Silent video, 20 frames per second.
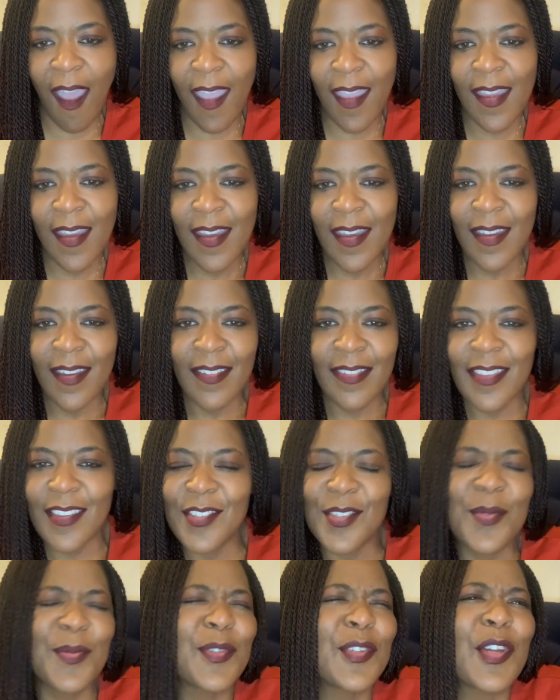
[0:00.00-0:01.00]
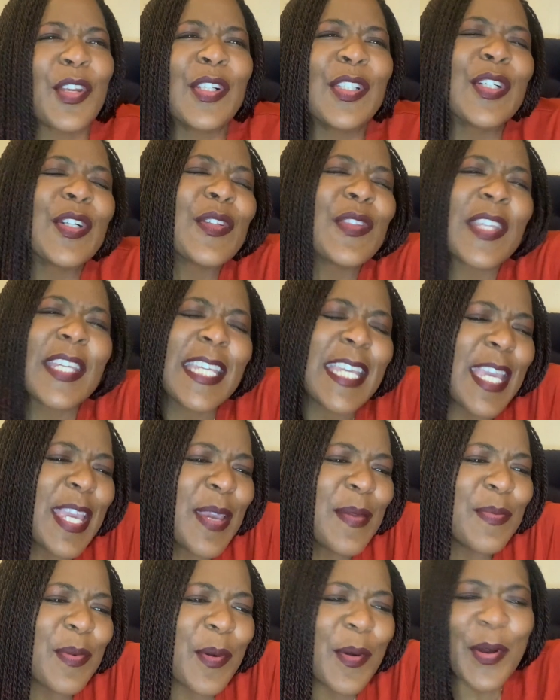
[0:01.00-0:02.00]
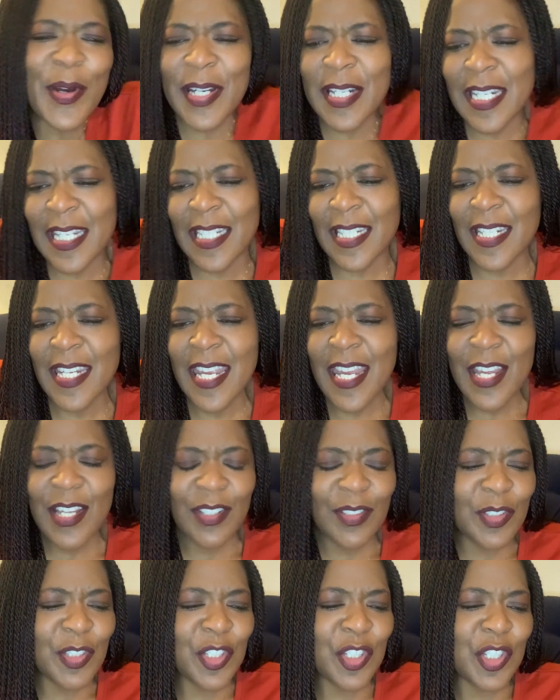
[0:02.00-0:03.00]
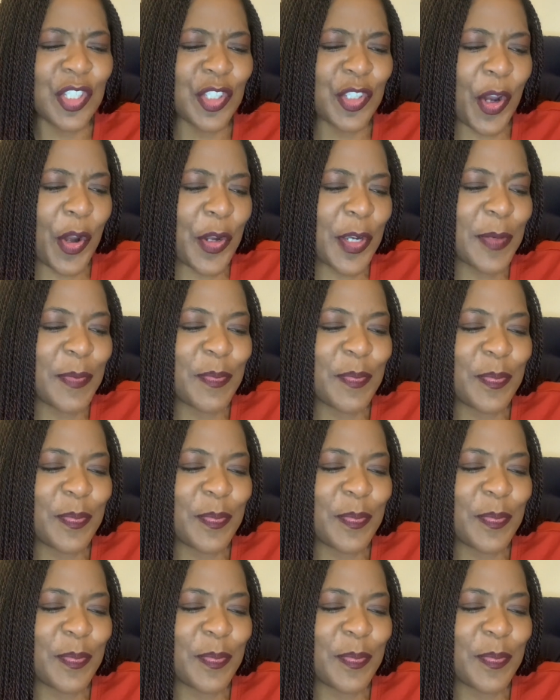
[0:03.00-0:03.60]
I think she was going to learn the keyboard, and she started